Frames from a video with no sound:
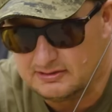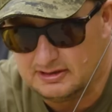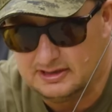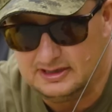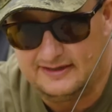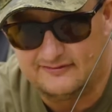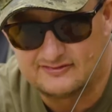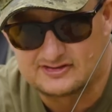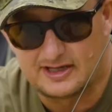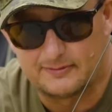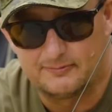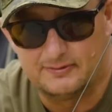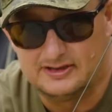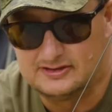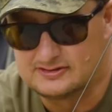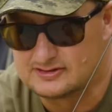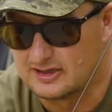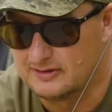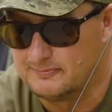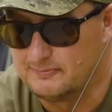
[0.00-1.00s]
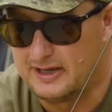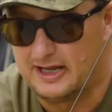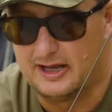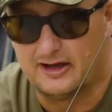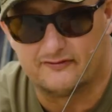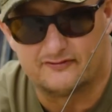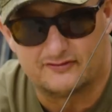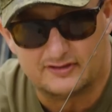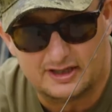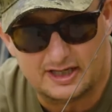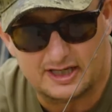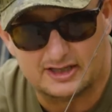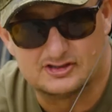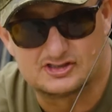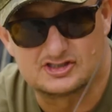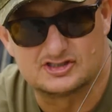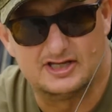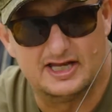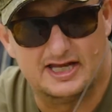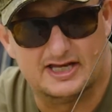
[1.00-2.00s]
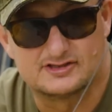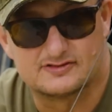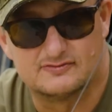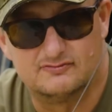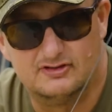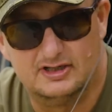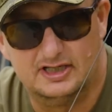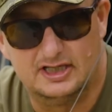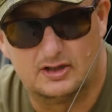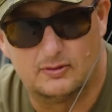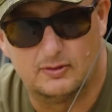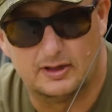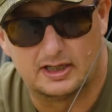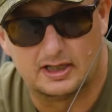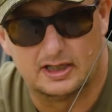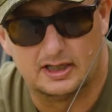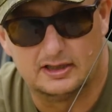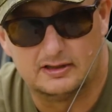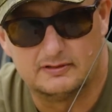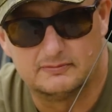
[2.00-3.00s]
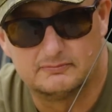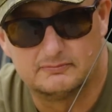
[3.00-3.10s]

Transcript: it lifts up into the mouth and snares them really quickly.